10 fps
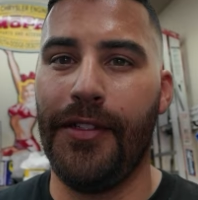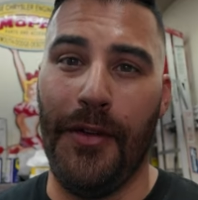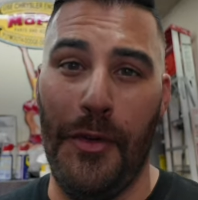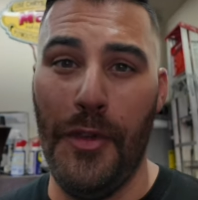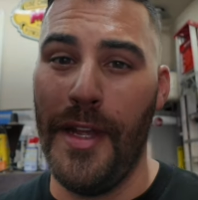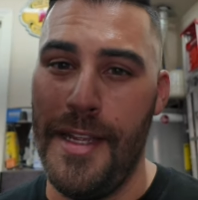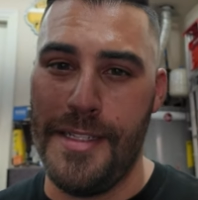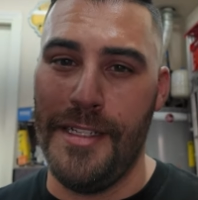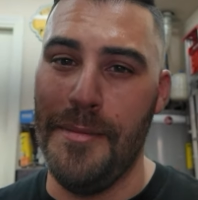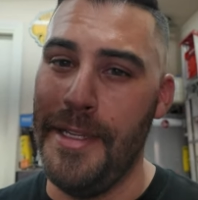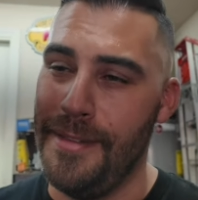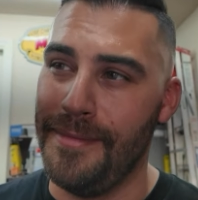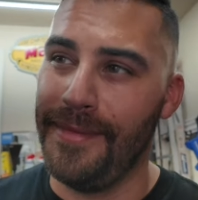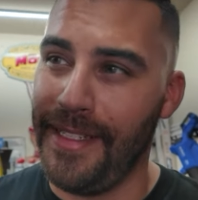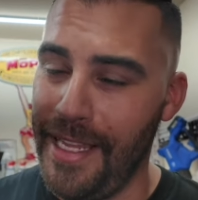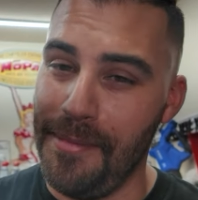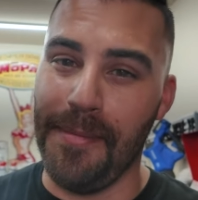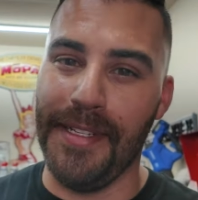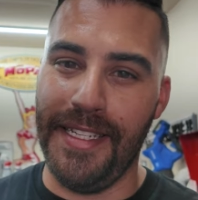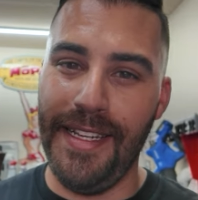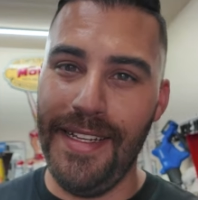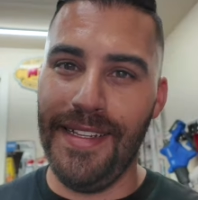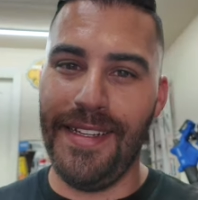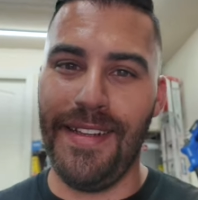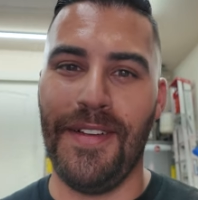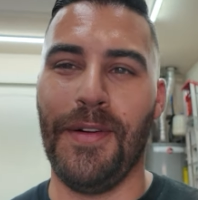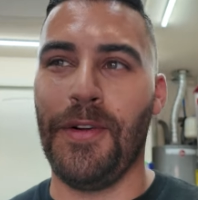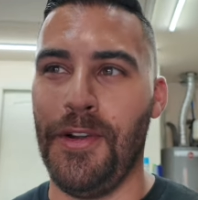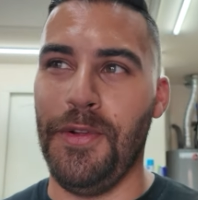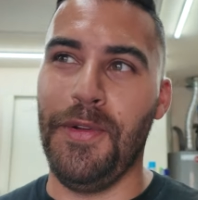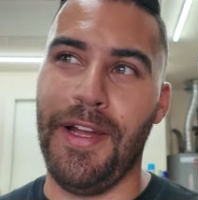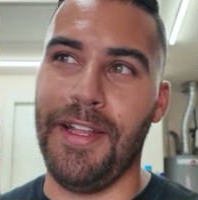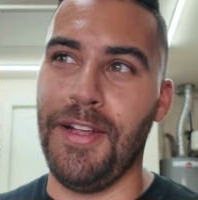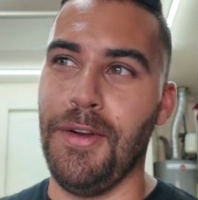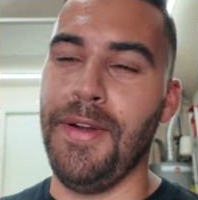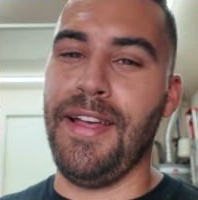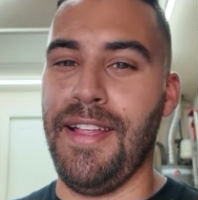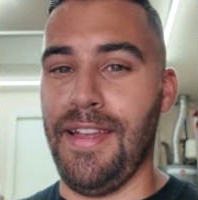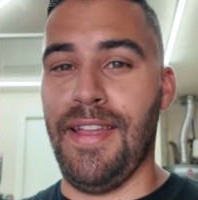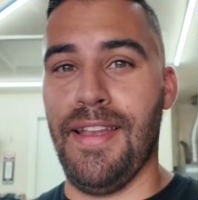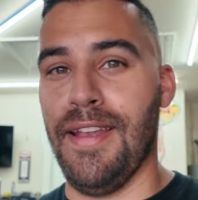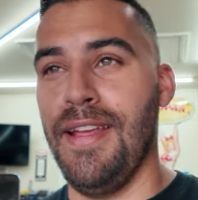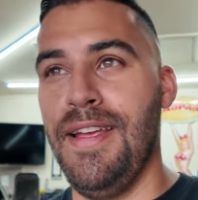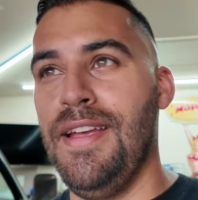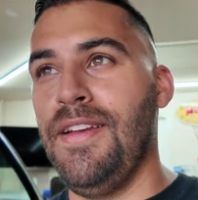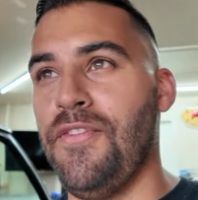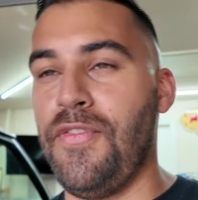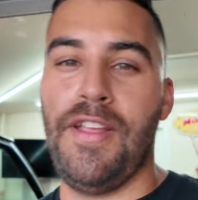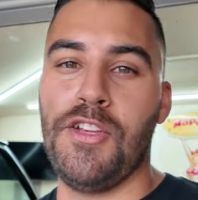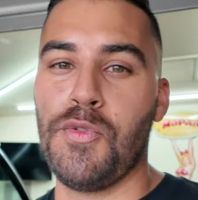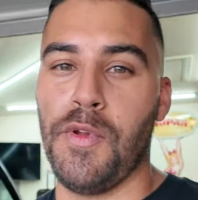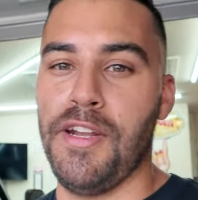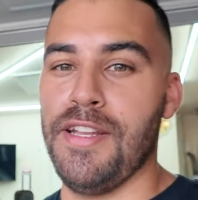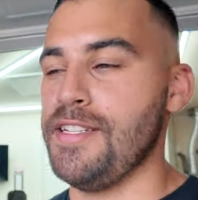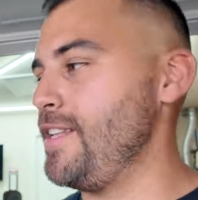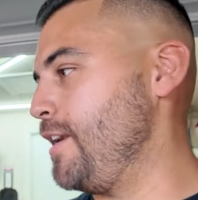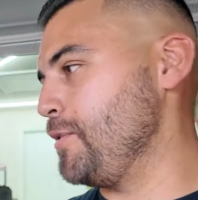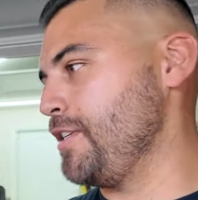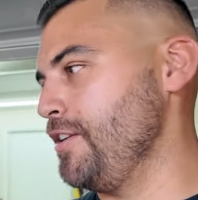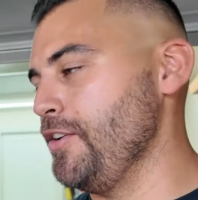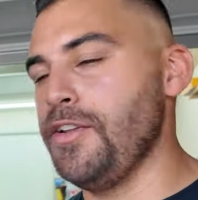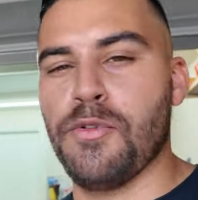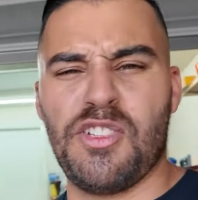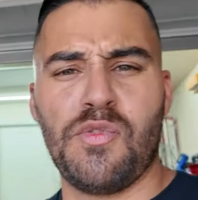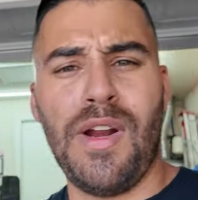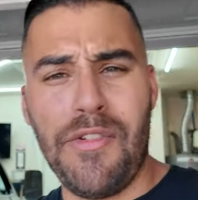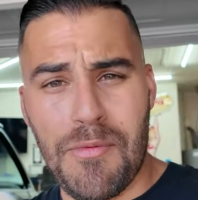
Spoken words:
So you guys tell me, keep it patina, or do I go ahead and finish what it is that I was gonna do? Which is why I